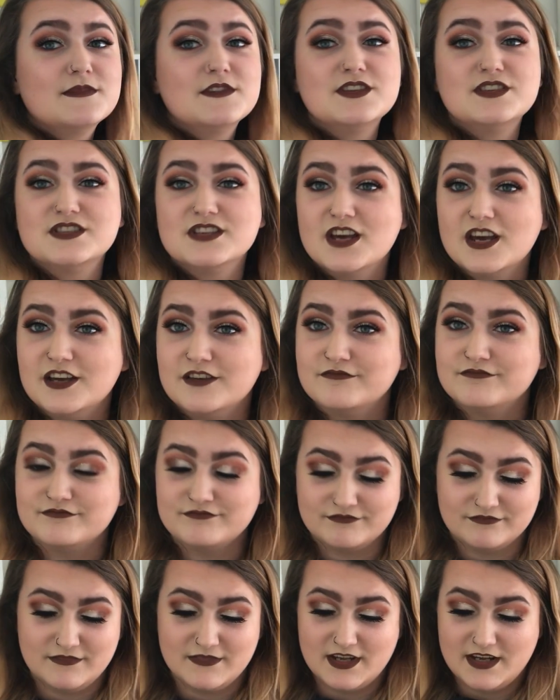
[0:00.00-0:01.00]
So,
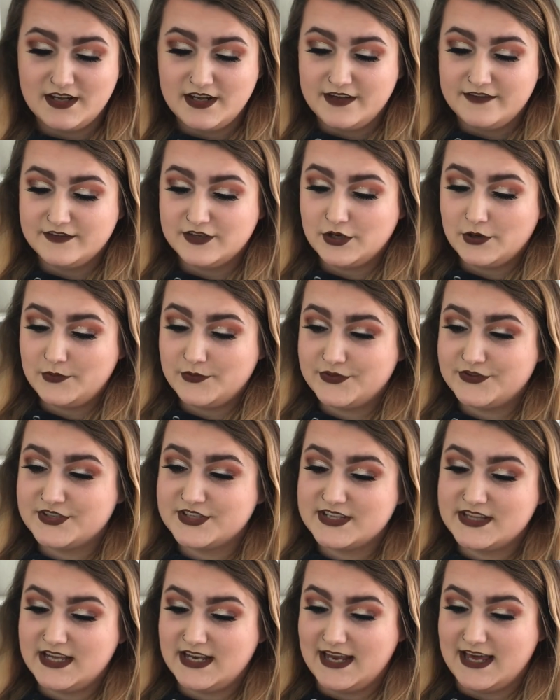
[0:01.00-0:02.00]
if you go
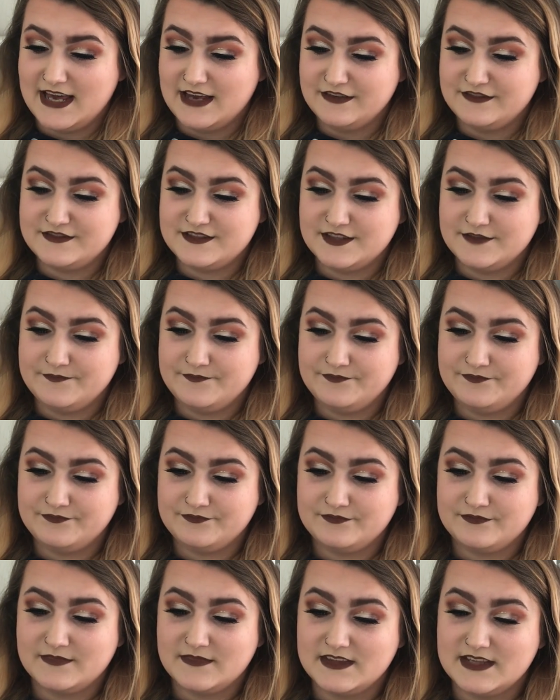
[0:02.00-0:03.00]
to the left,
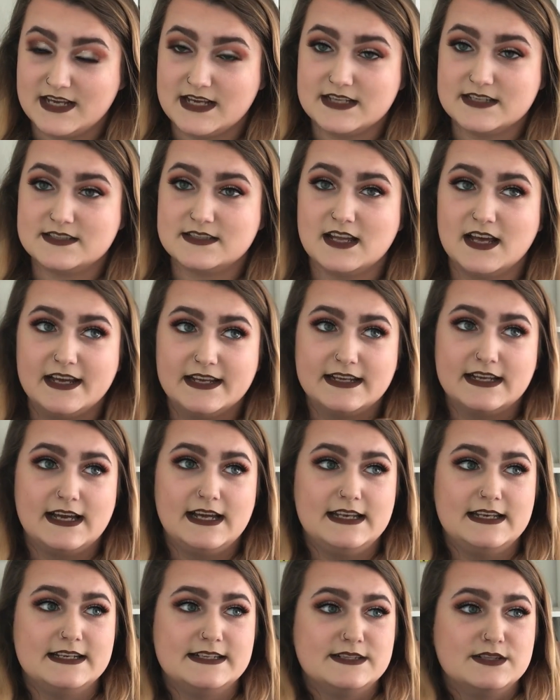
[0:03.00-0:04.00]
there's like
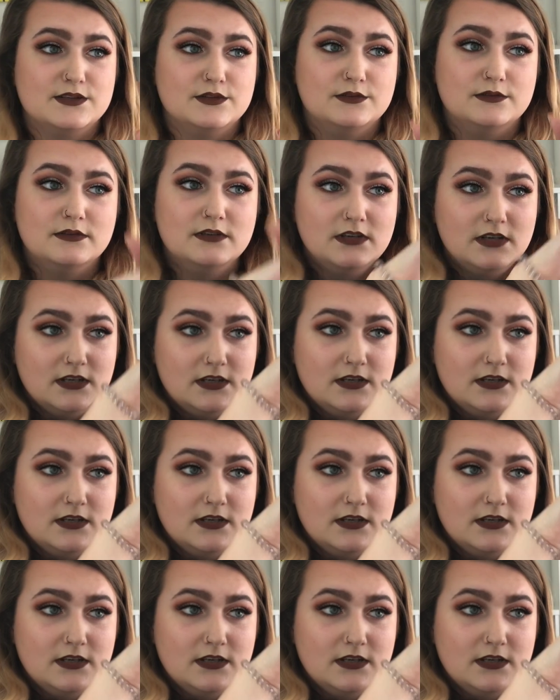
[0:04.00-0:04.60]
a little